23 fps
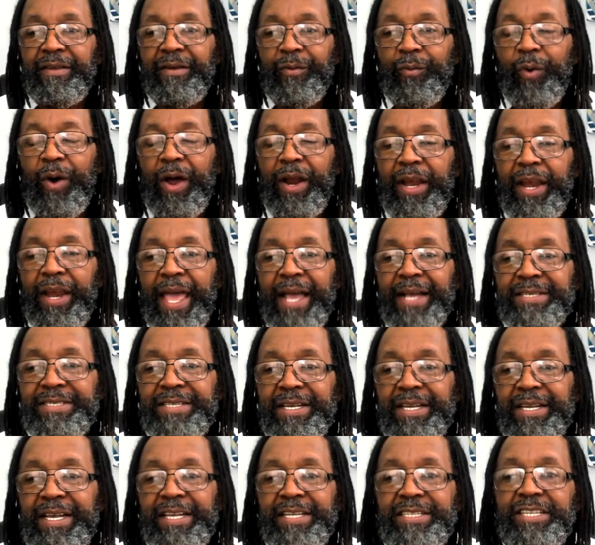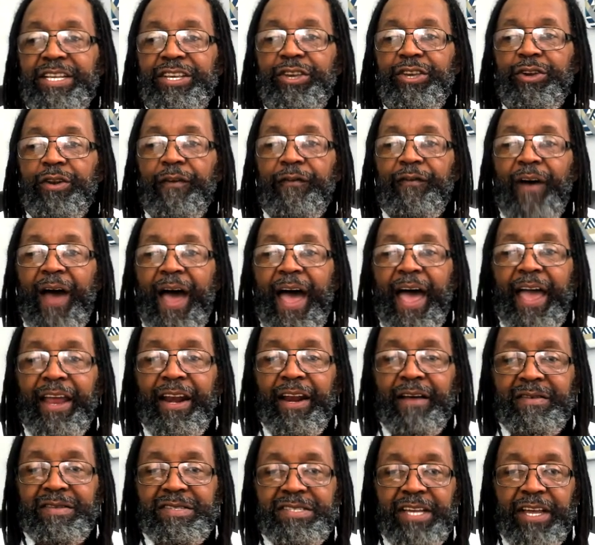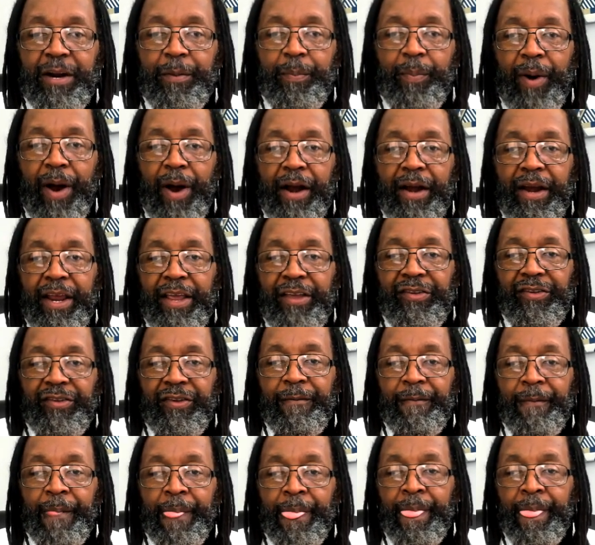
What next is the unifying of a set apart nation.